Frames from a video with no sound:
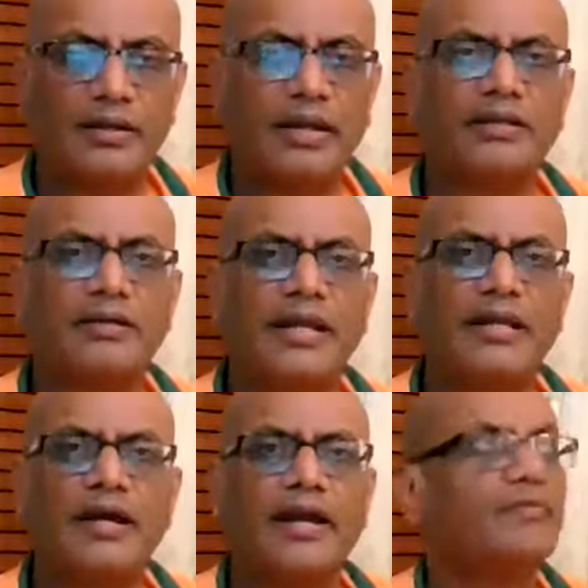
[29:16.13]
In the
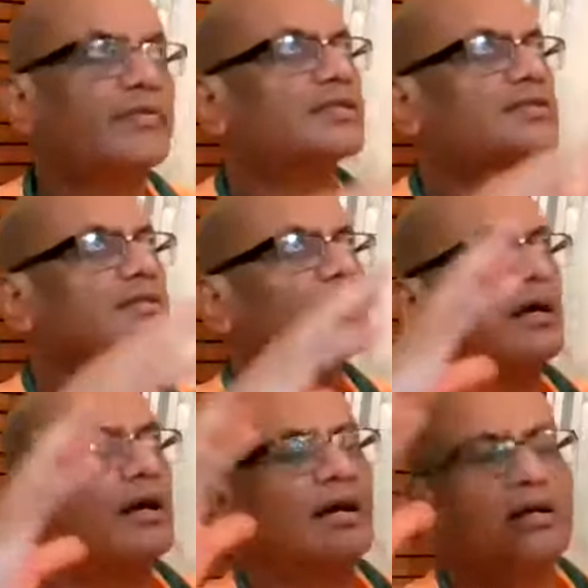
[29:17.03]
daytime, when the
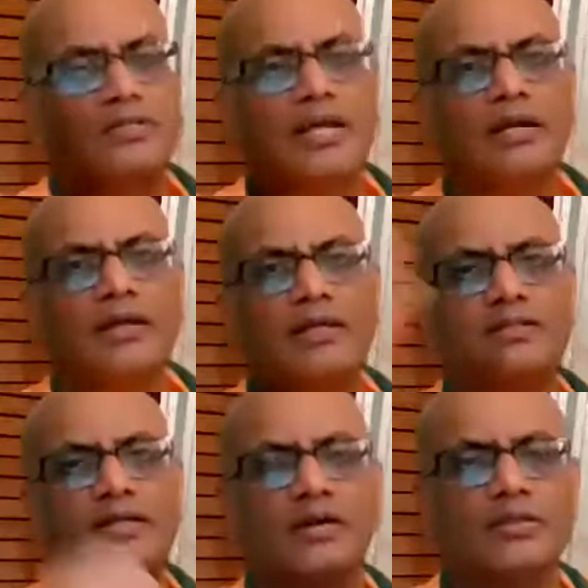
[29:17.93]
sun
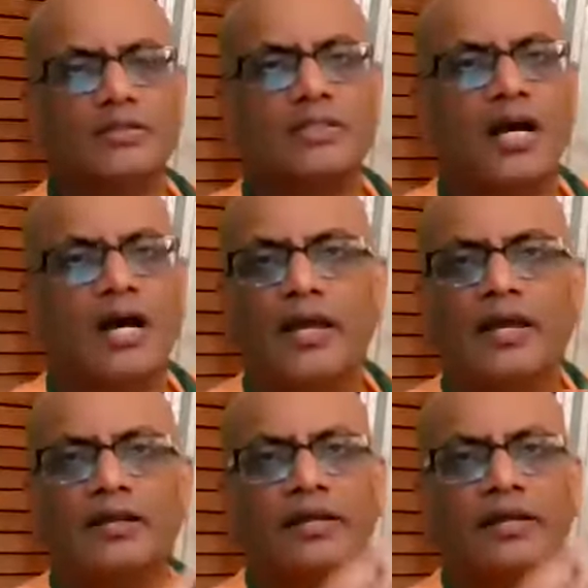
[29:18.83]
is there on the sky,